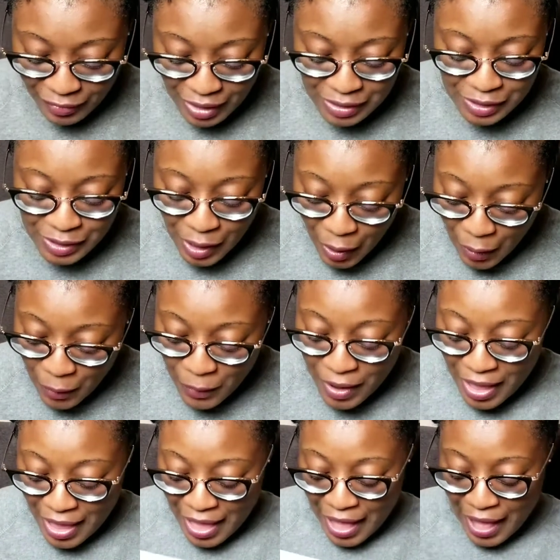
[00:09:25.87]
So
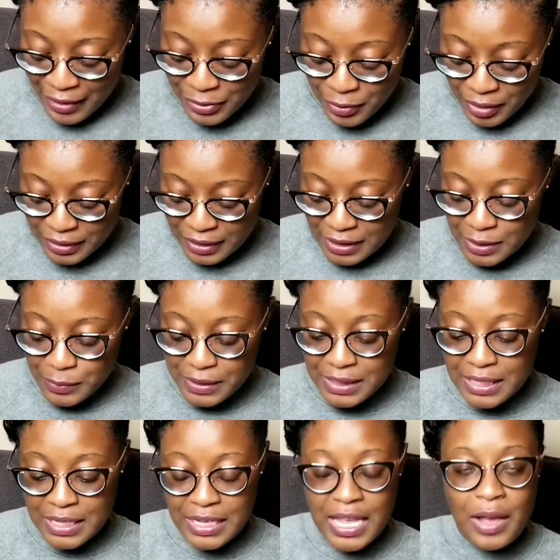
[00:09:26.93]
I thought this was
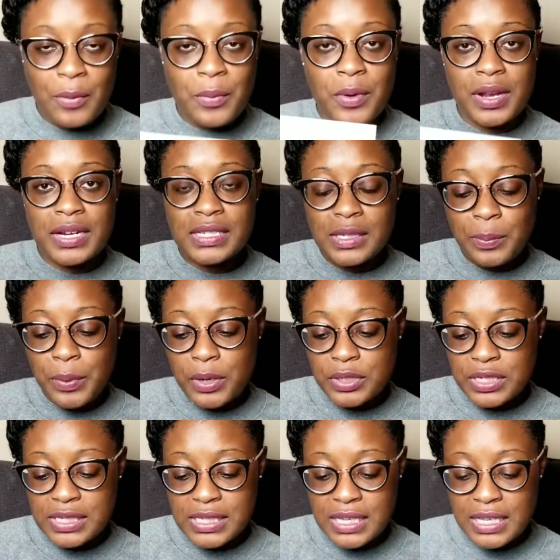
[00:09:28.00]
neat. I wanted to
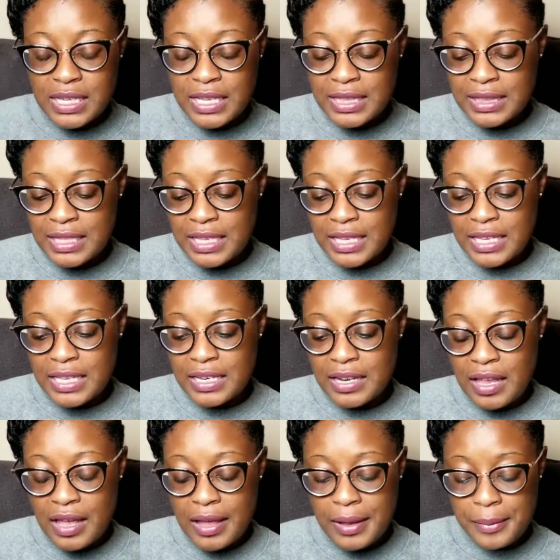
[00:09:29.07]
purchase it, and then
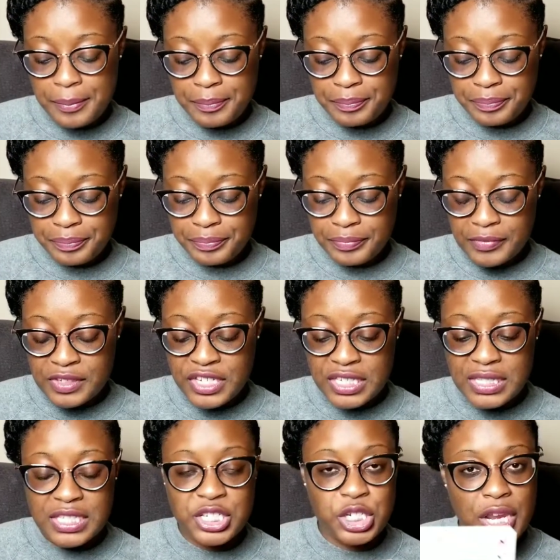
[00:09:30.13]
just
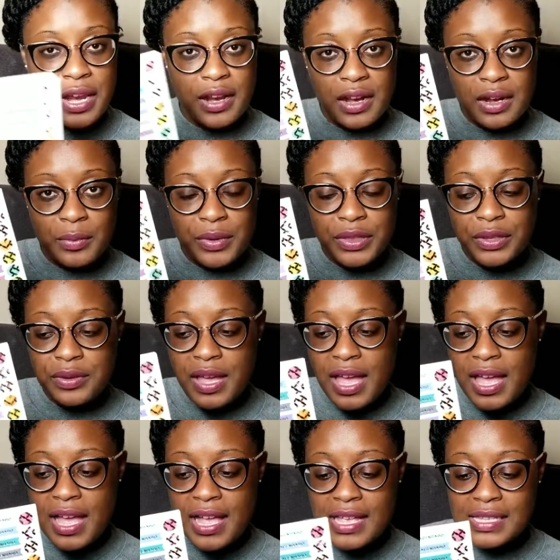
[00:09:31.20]
to share it with you
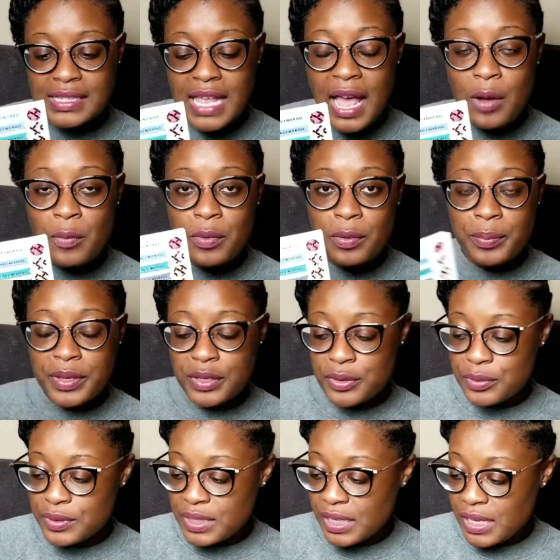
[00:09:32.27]
guys. I will be
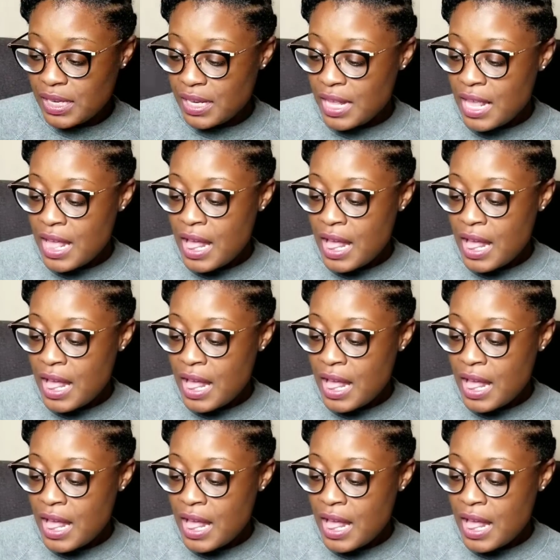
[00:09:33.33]
using it.